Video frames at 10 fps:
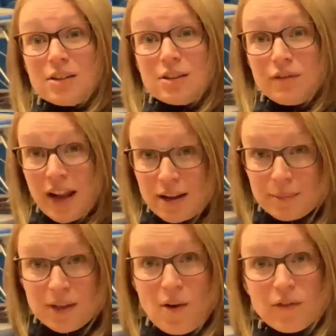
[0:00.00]

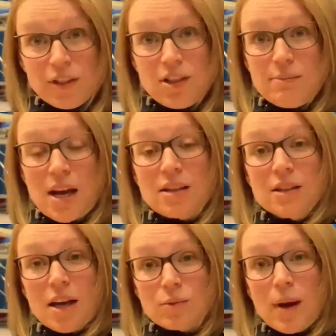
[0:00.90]
development of the
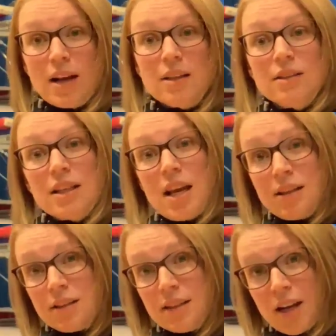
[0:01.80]
gymnast as well as the
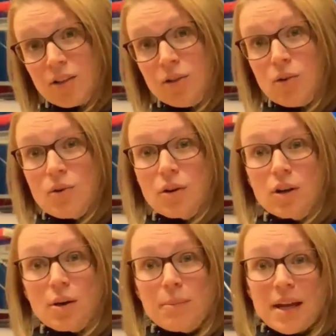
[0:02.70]

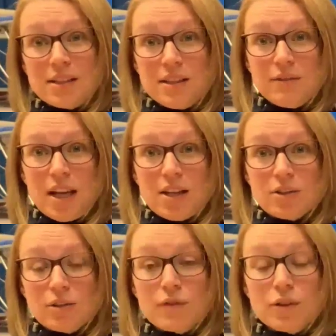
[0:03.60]
international competitive
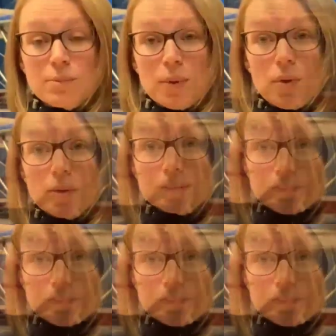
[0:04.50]
nature of the sport.